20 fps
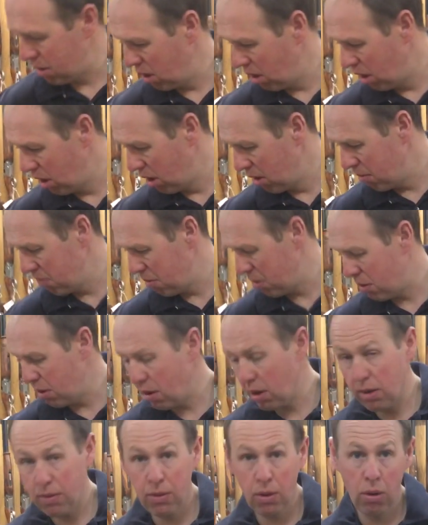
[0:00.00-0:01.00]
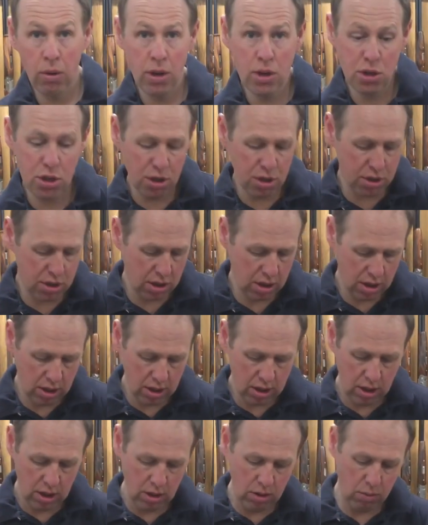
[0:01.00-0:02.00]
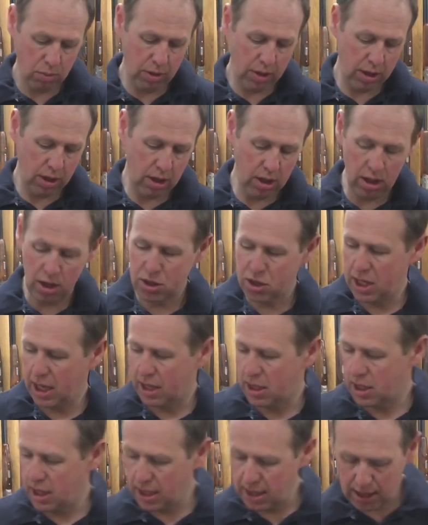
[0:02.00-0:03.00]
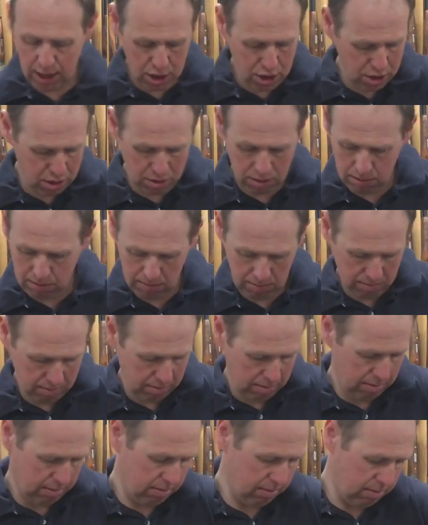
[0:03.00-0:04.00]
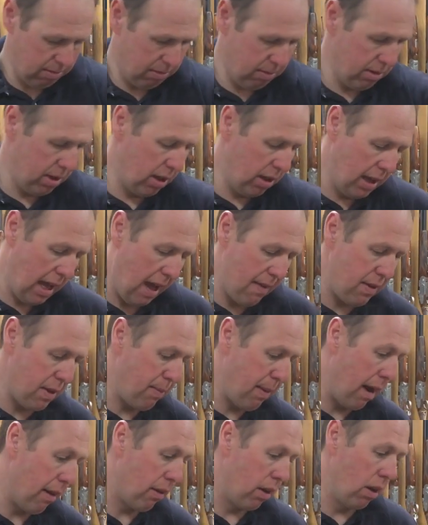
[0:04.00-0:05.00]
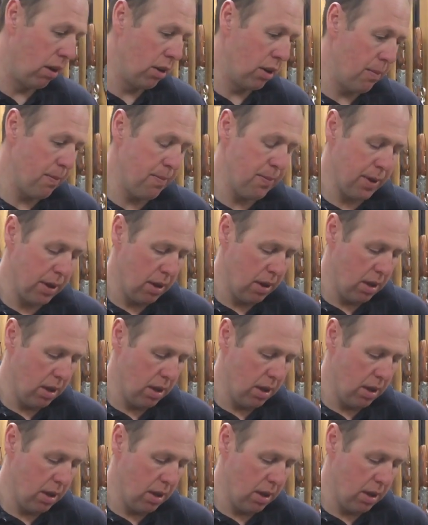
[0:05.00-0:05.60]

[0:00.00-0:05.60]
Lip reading: they are 34 inches with a 16-inch little heavy barrel on them.